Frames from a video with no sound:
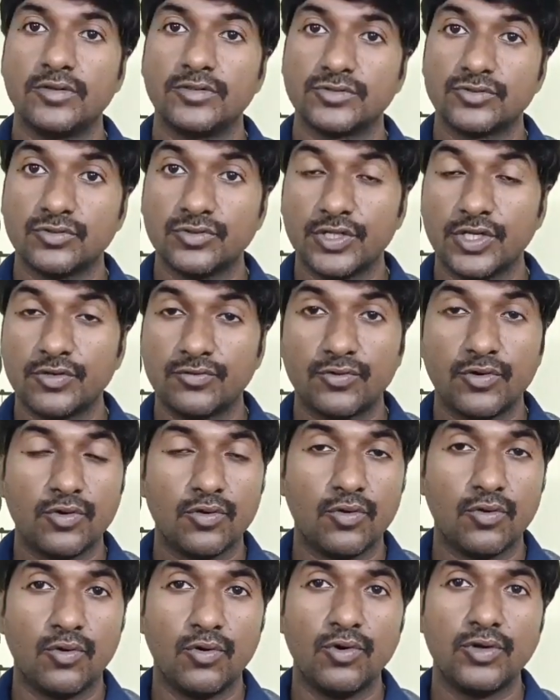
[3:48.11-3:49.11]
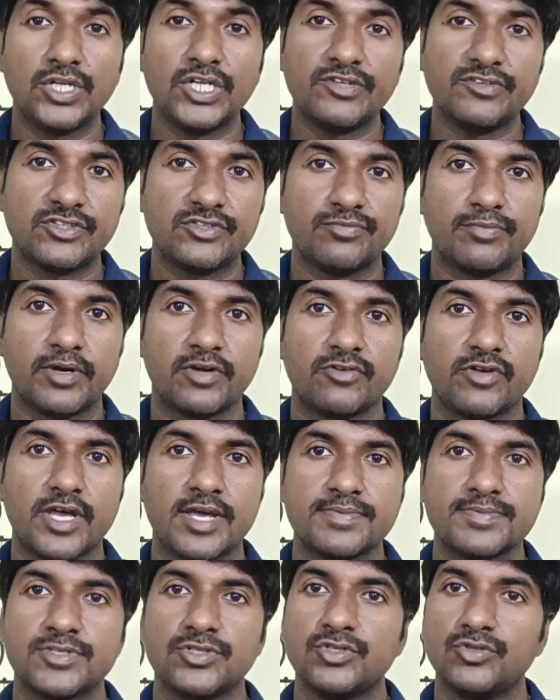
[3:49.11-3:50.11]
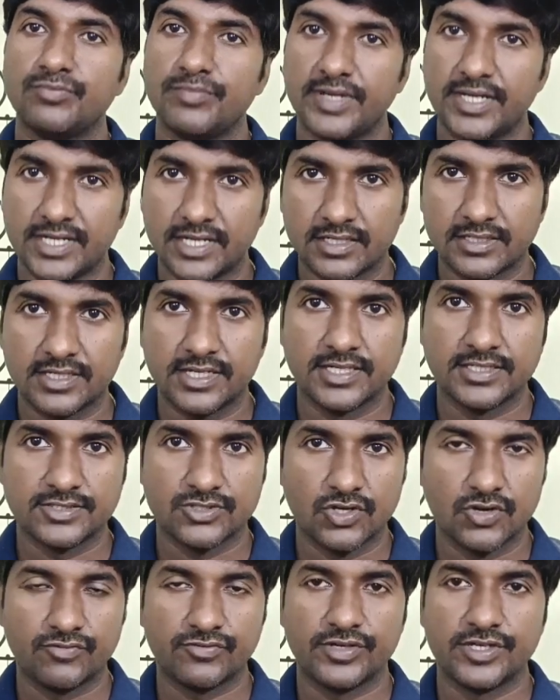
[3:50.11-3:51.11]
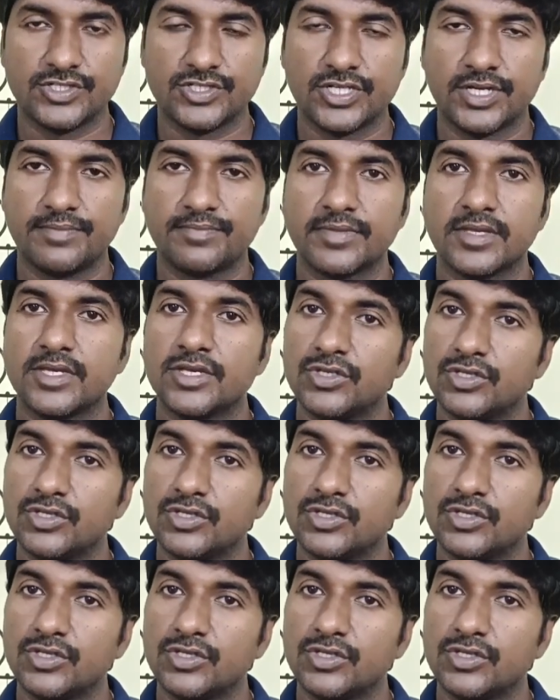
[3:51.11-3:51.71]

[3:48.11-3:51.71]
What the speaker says: So therefore, only with Power Apps, you may not get software job.